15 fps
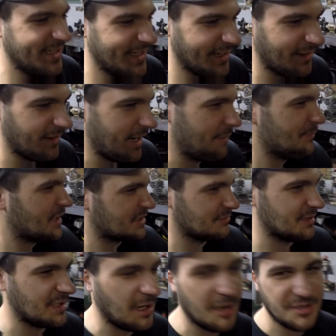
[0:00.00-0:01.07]
Or I'm
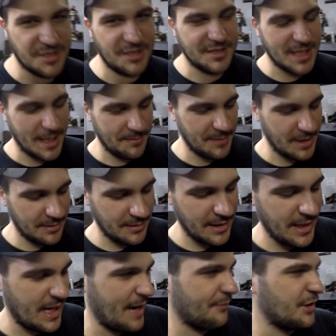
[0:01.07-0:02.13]
messing with cars all the time, and
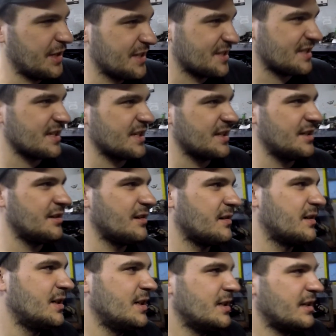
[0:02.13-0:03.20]
having this thing
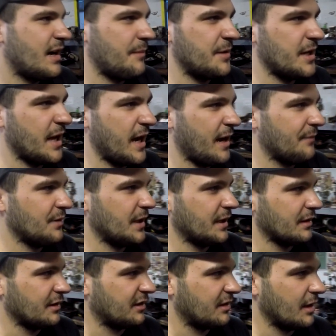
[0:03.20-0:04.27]
here, I mean, I have
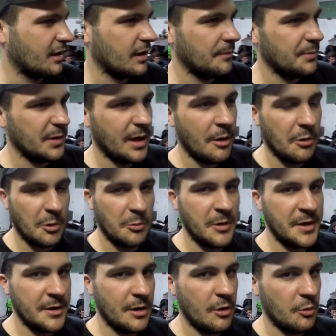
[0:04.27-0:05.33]
like a couple hour
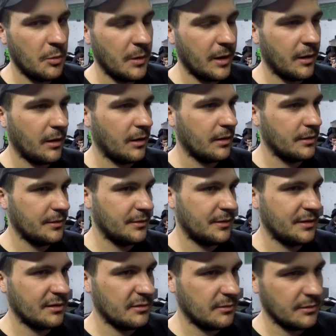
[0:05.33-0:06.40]
window where,
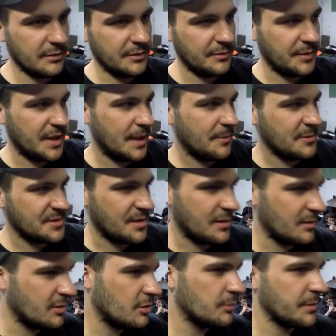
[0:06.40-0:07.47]
you know, neighbors
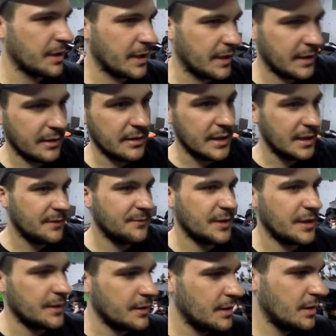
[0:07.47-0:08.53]
aren't home and I can leave
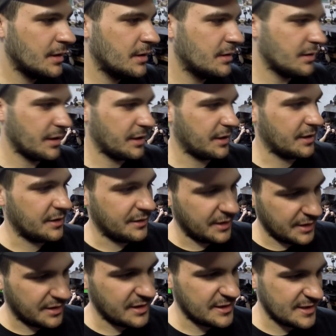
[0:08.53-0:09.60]
and
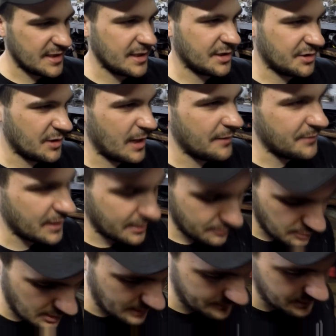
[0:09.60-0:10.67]
get this thing driving and
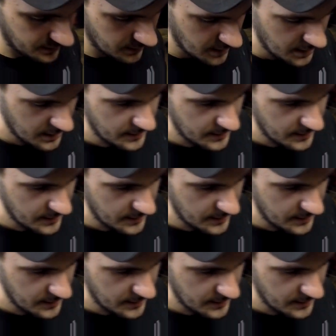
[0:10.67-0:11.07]
whatever,